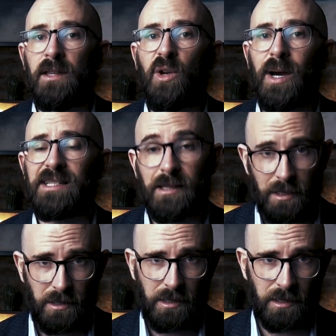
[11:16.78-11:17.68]
the US
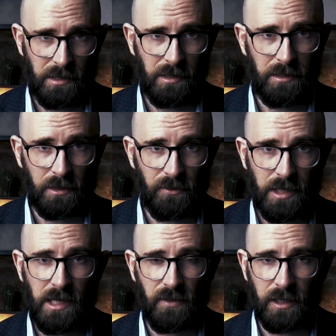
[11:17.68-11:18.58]
insisted on
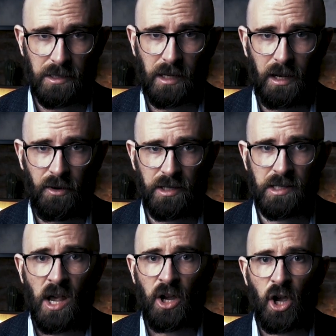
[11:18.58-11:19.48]
receiving this
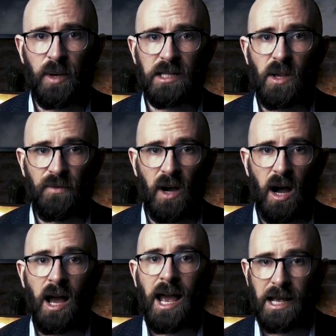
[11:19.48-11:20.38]
clearance, going so
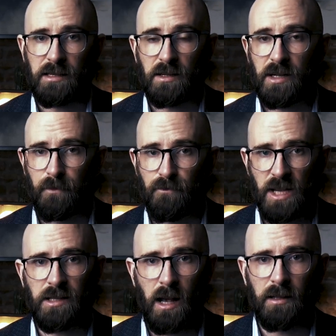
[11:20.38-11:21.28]
far as to ship
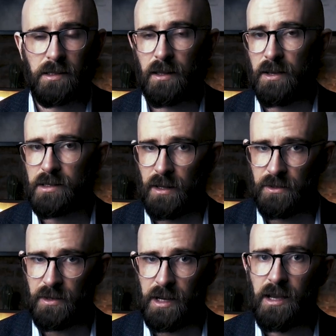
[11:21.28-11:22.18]
missiles to the host
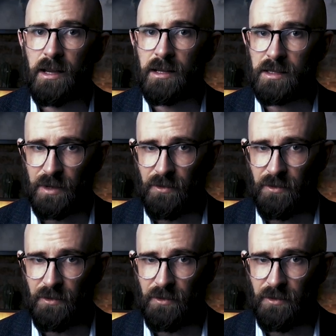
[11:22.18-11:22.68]
country to be